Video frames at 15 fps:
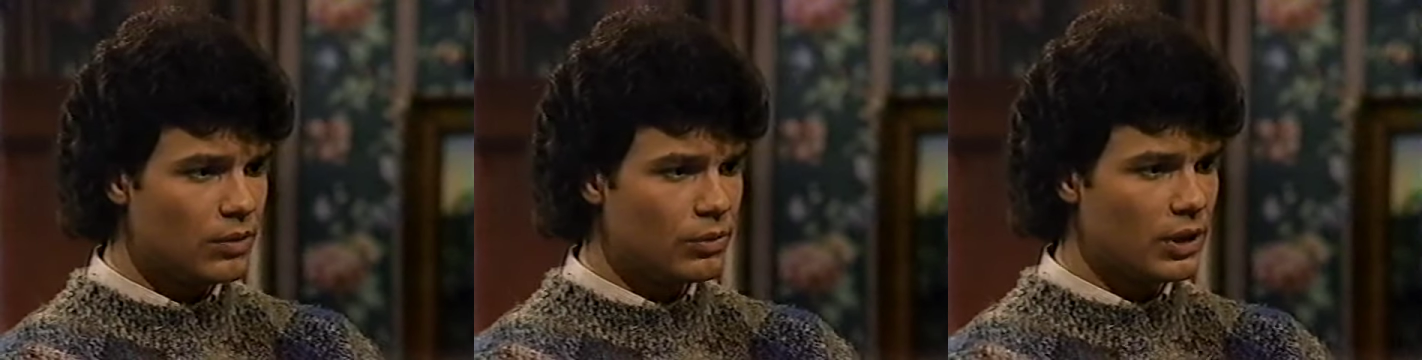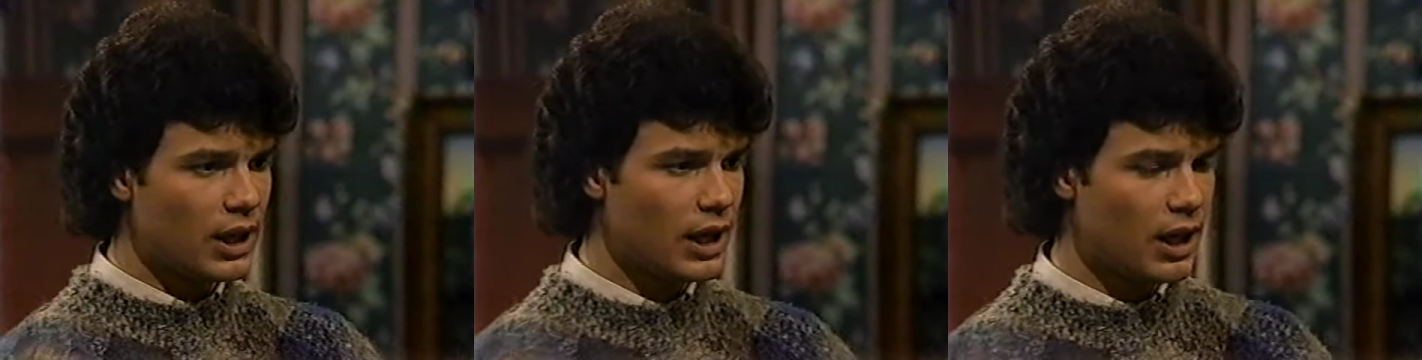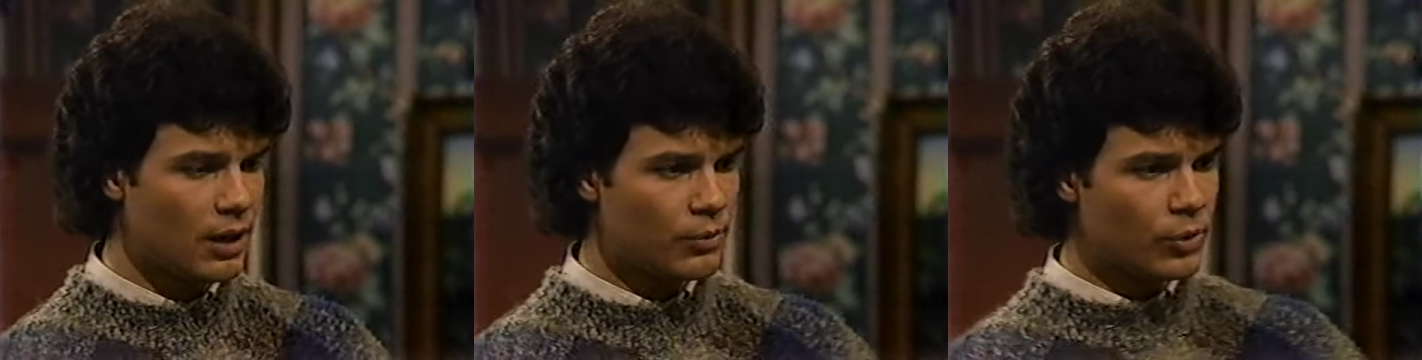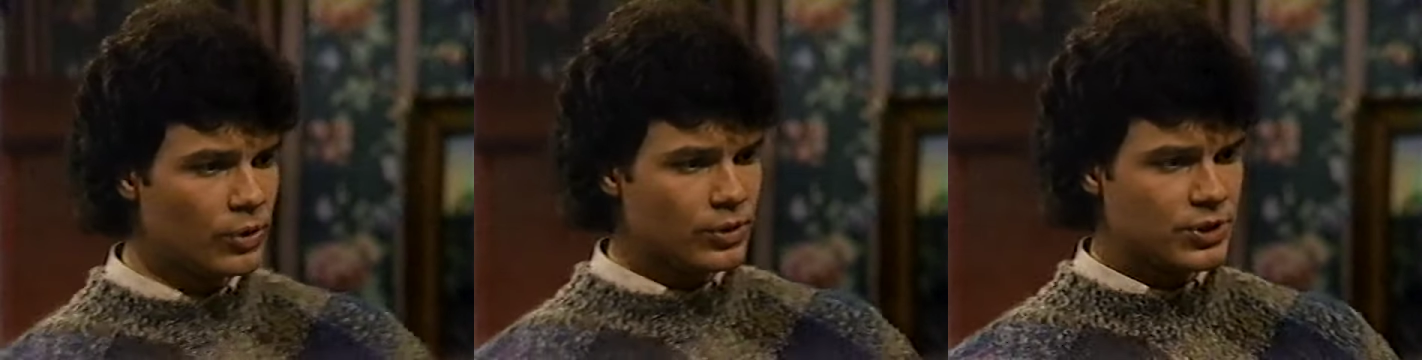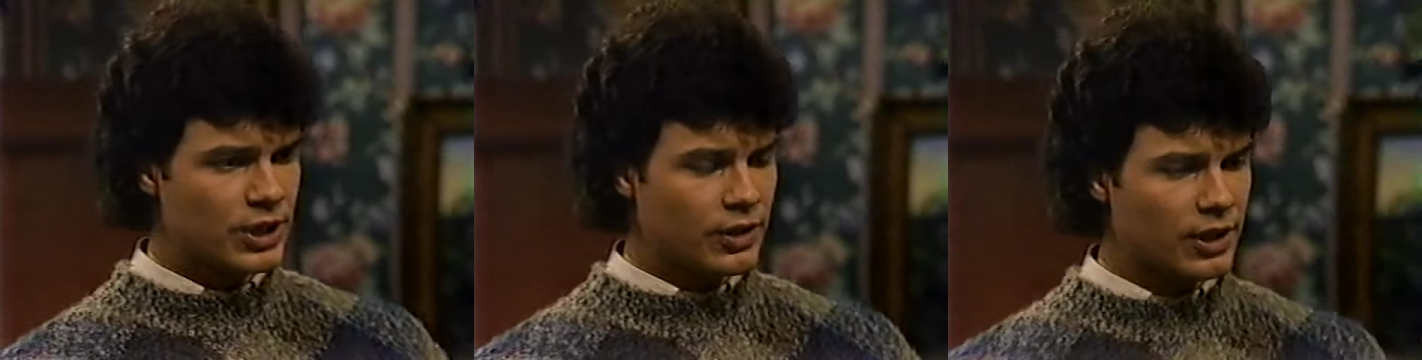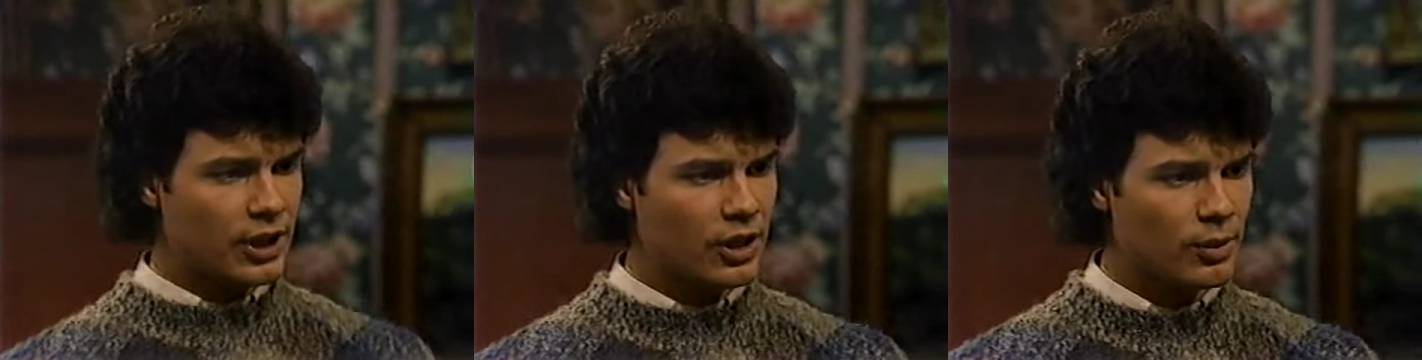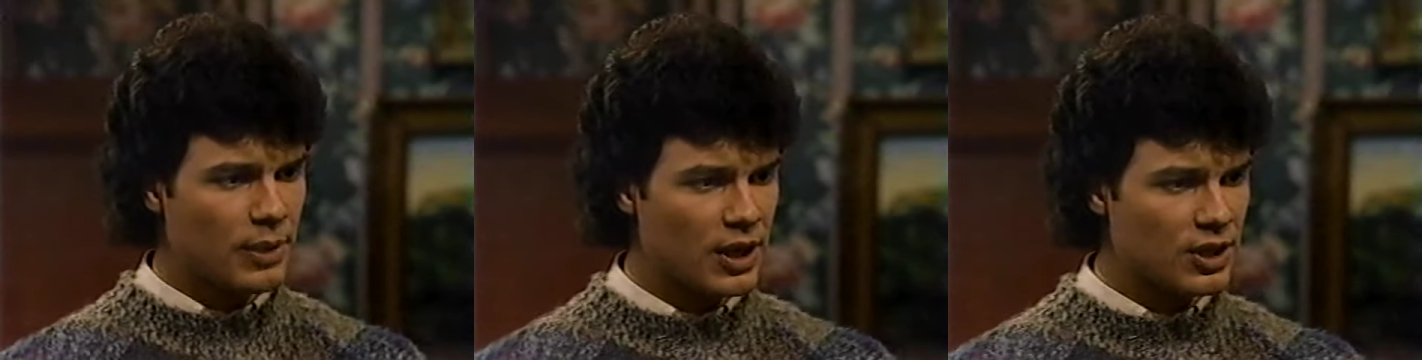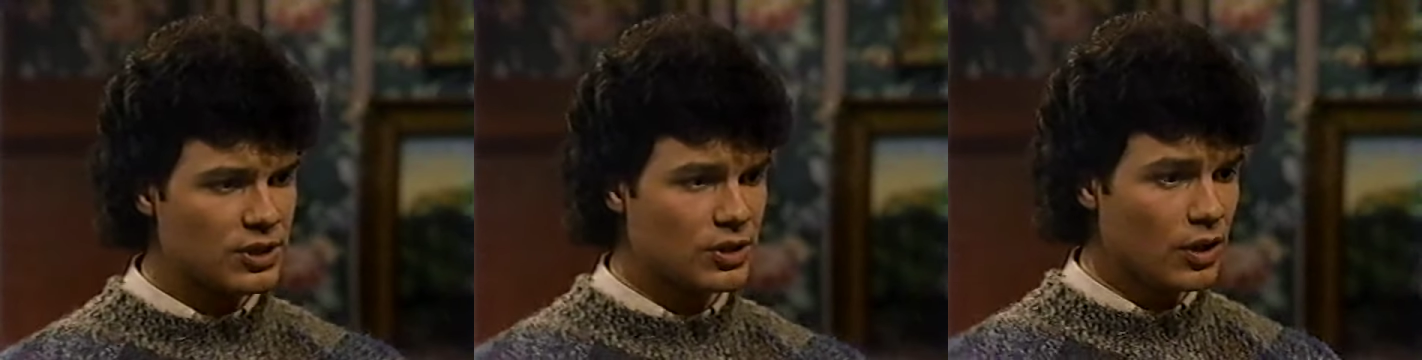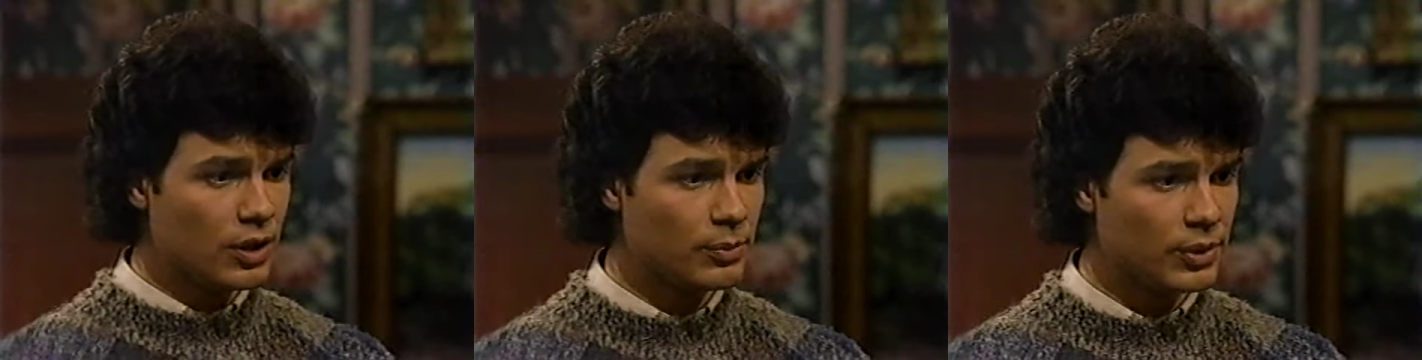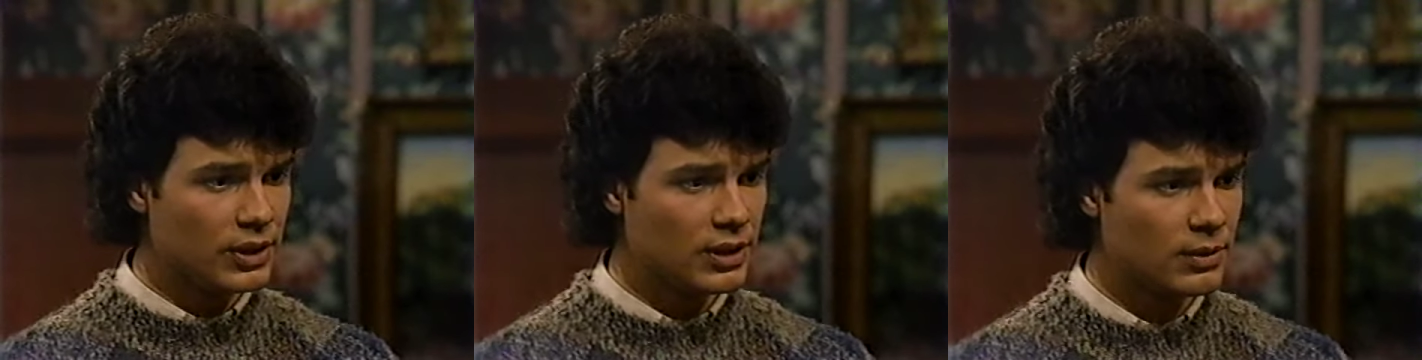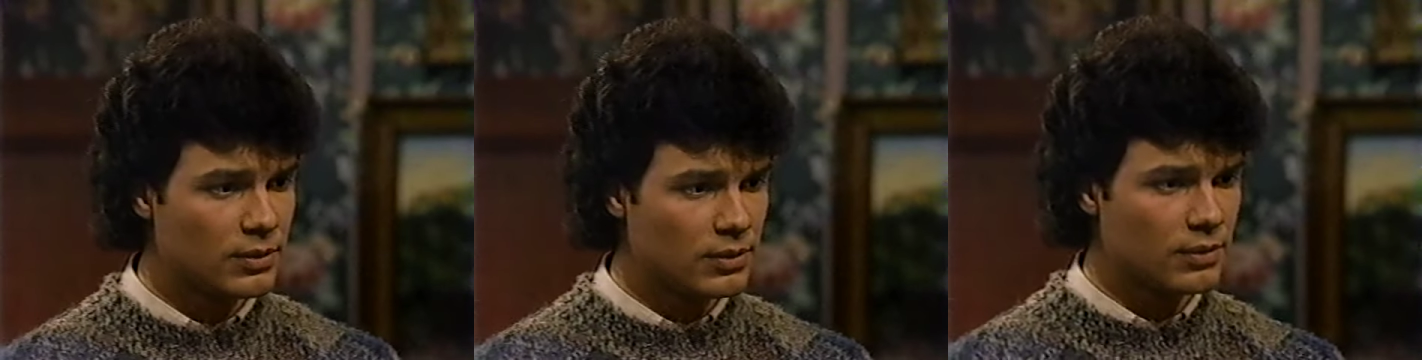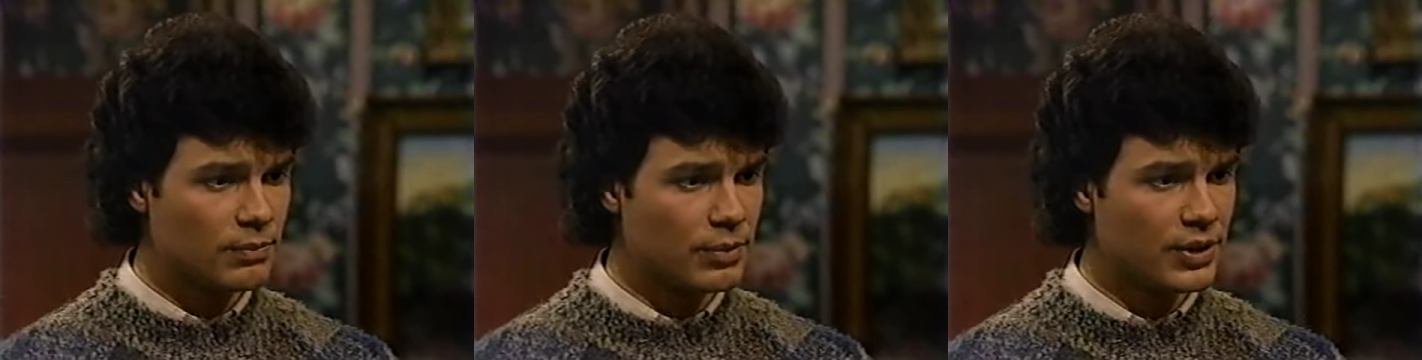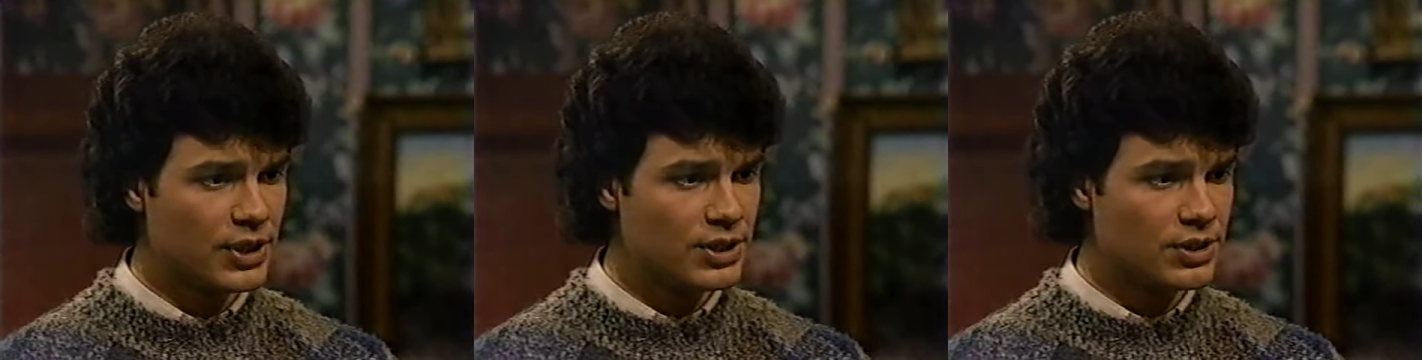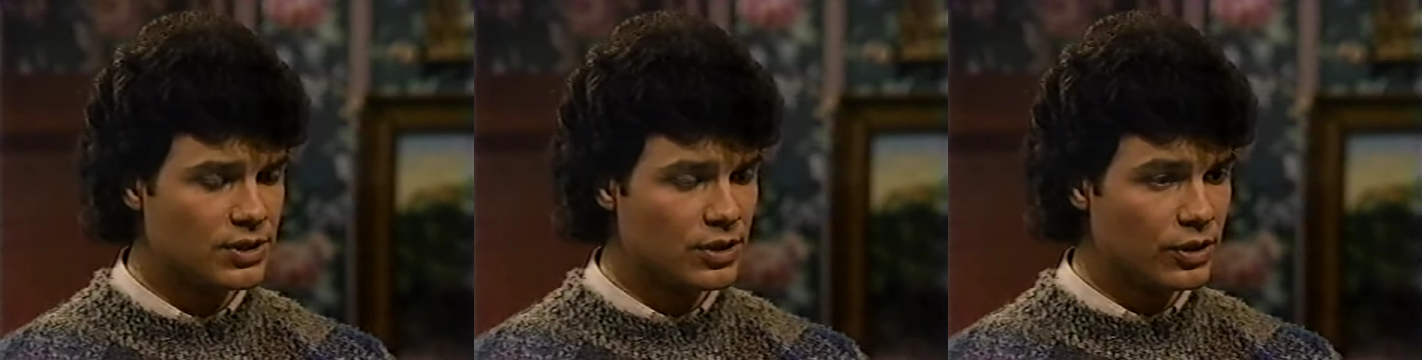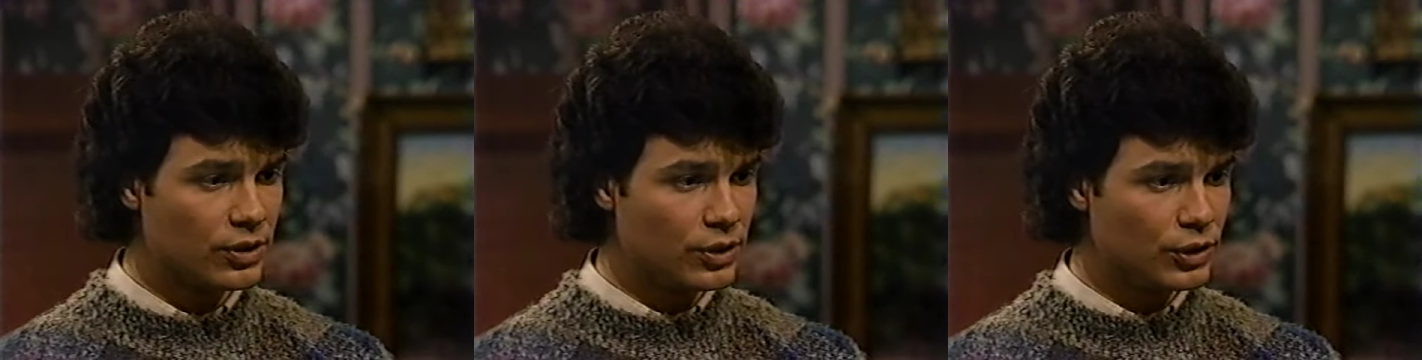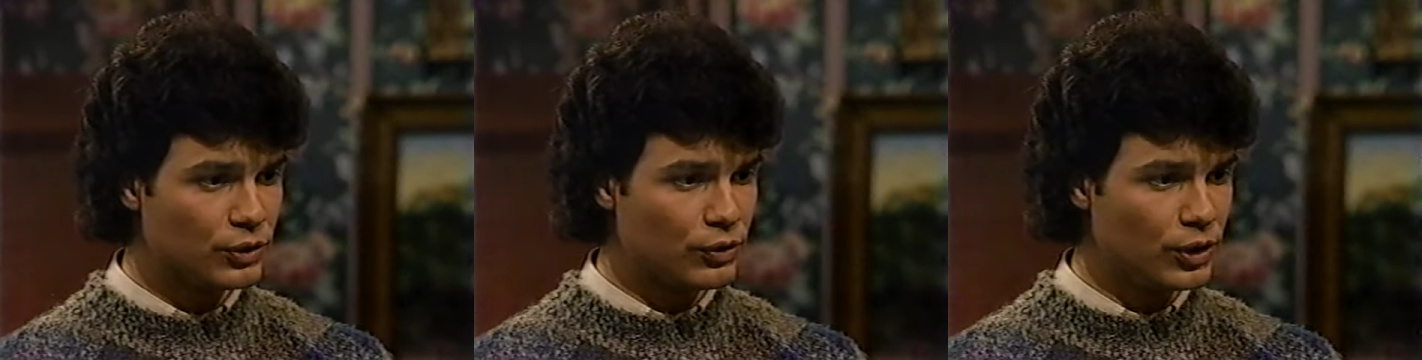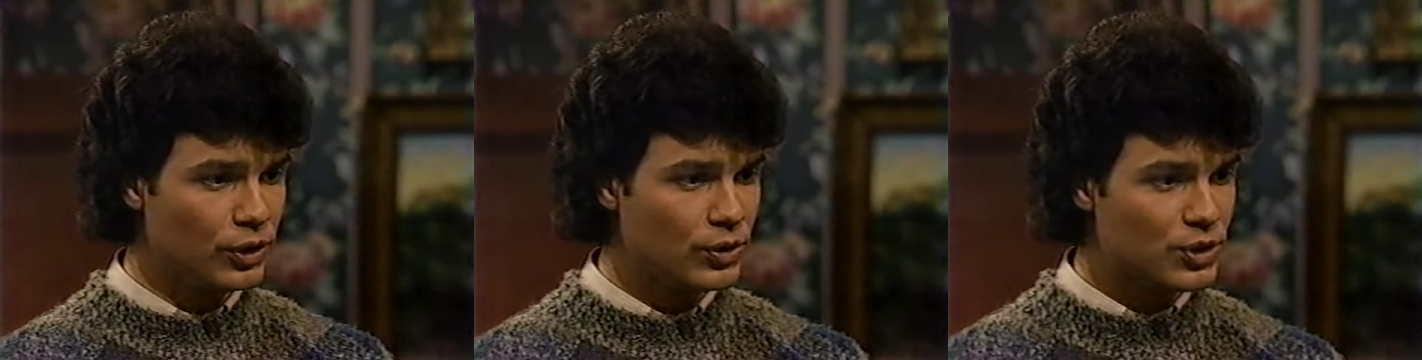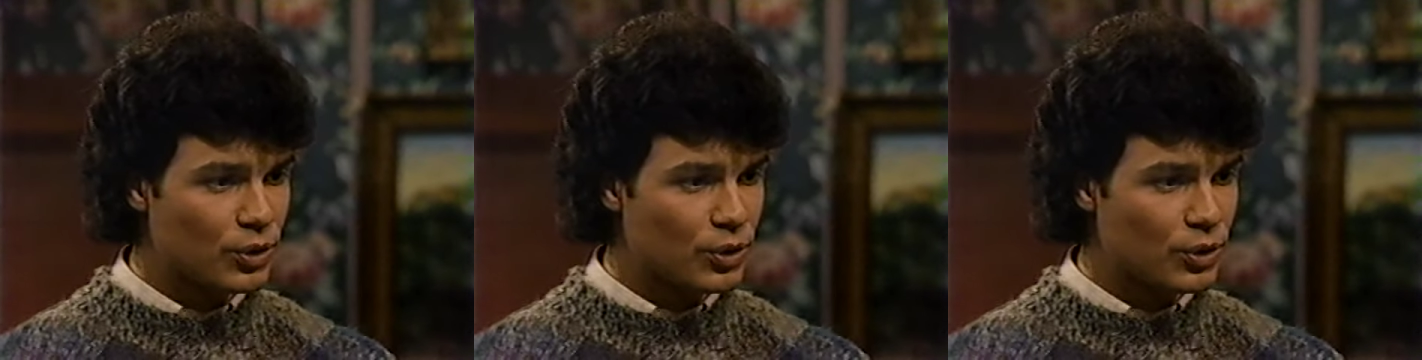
Why, I'm real sorry to hear about his daughter, but this is good news for you.